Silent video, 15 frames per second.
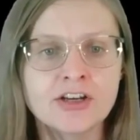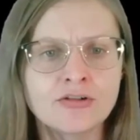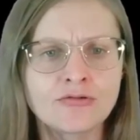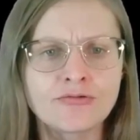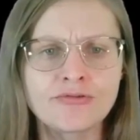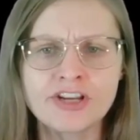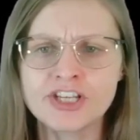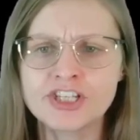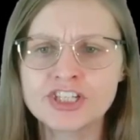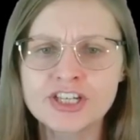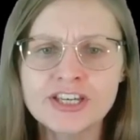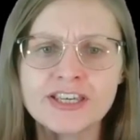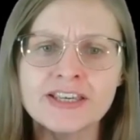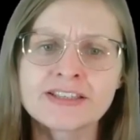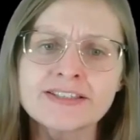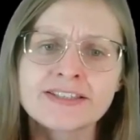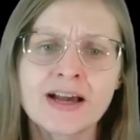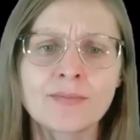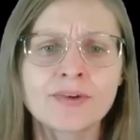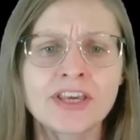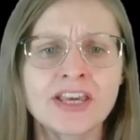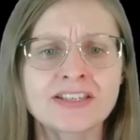reaching in
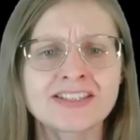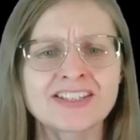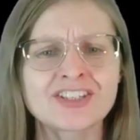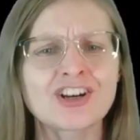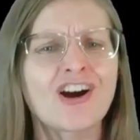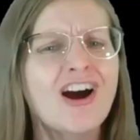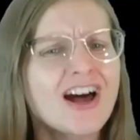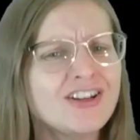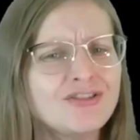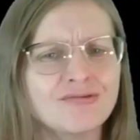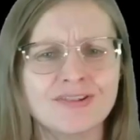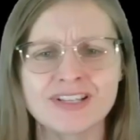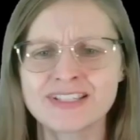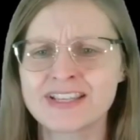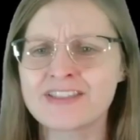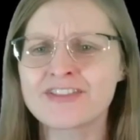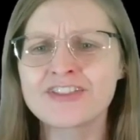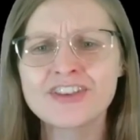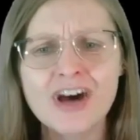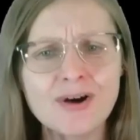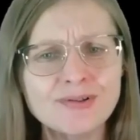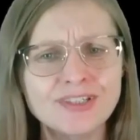some cases hundreds and
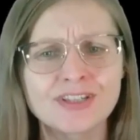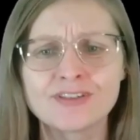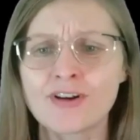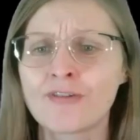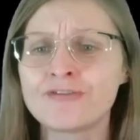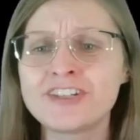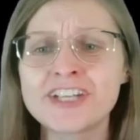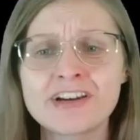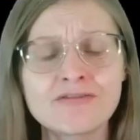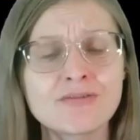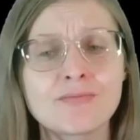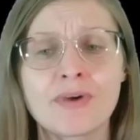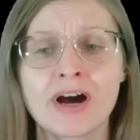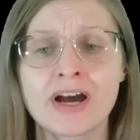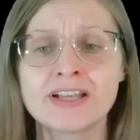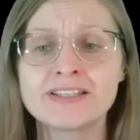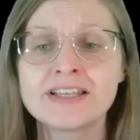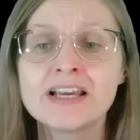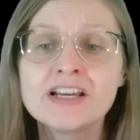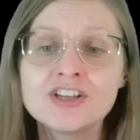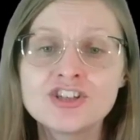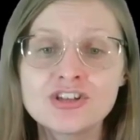thousands of terabytes
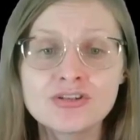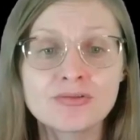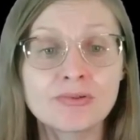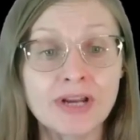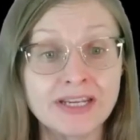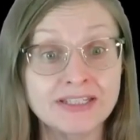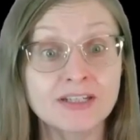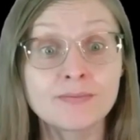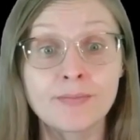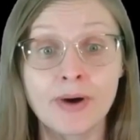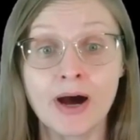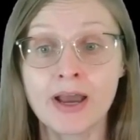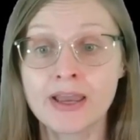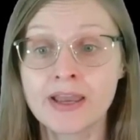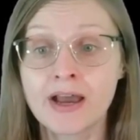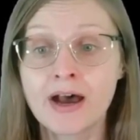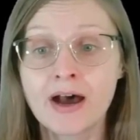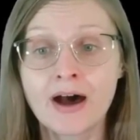generated by